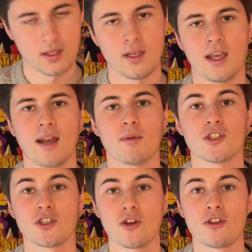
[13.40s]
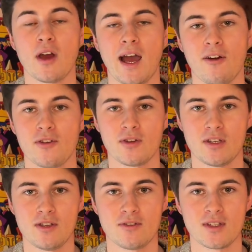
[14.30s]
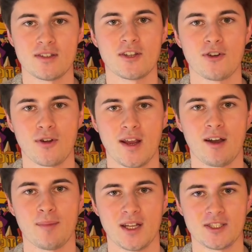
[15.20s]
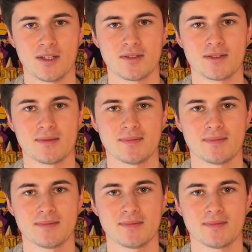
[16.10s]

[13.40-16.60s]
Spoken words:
I'm going to show you how you can use it to create arpeggios.